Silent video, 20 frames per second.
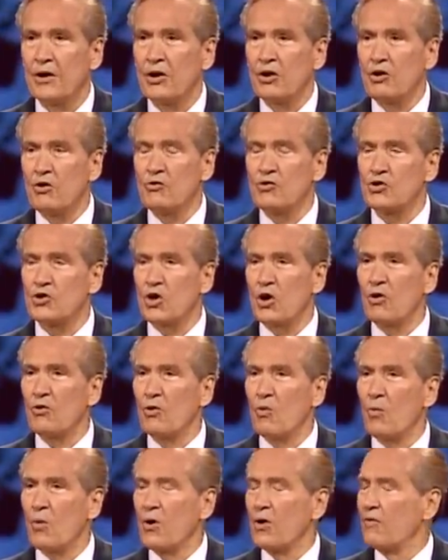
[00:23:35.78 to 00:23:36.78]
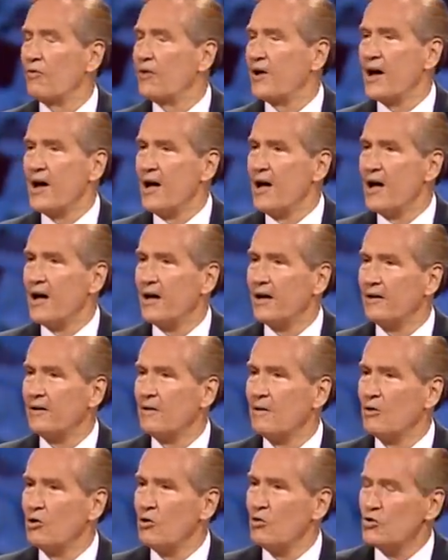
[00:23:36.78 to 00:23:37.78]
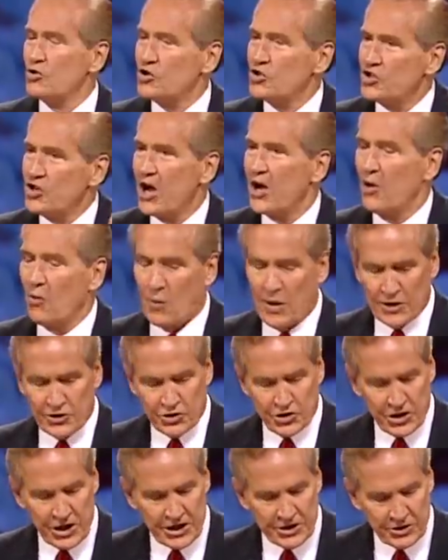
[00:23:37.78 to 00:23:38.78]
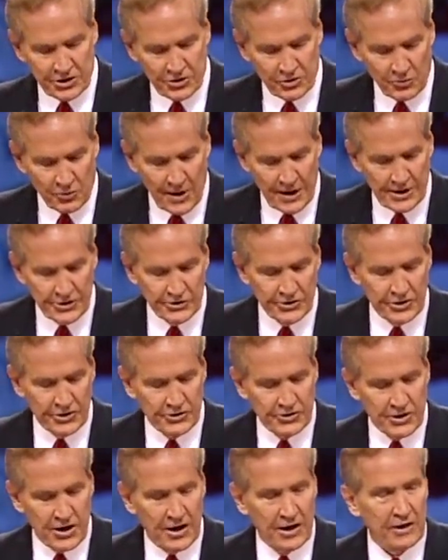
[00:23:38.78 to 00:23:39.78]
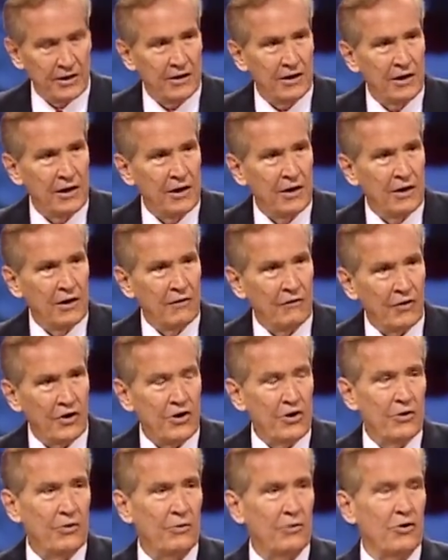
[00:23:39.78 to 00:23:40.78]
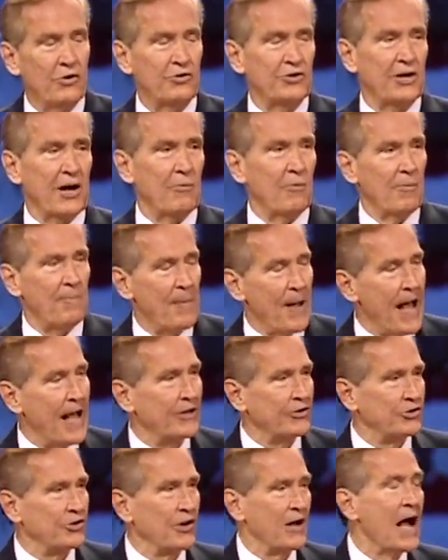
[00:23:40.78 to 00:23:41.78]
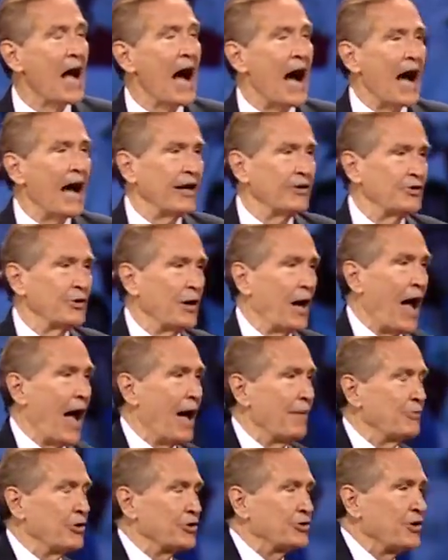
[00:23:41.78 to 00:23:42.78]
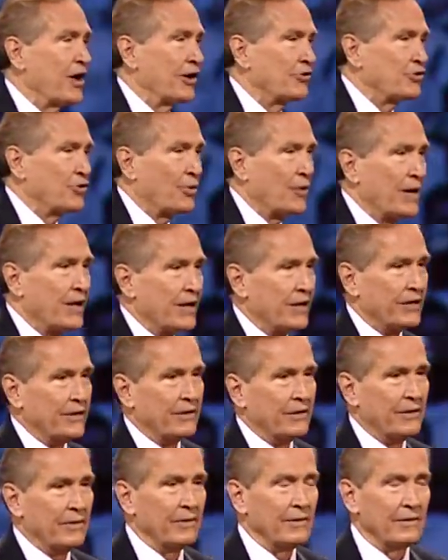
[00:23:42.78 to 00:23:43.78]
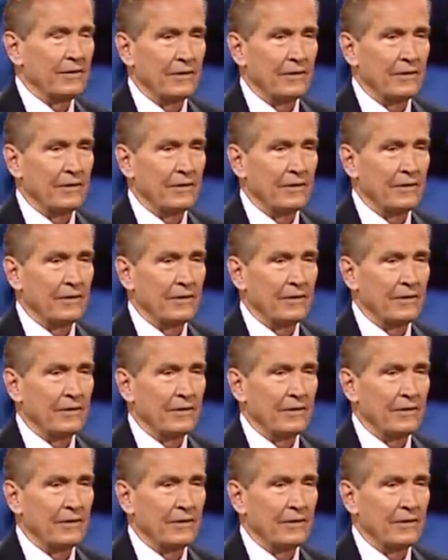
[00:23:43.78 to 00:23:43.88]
You sow the Word of God. You share what Jesus Christ has done for you. You say, well, Pastor, I ju I'm just not trained.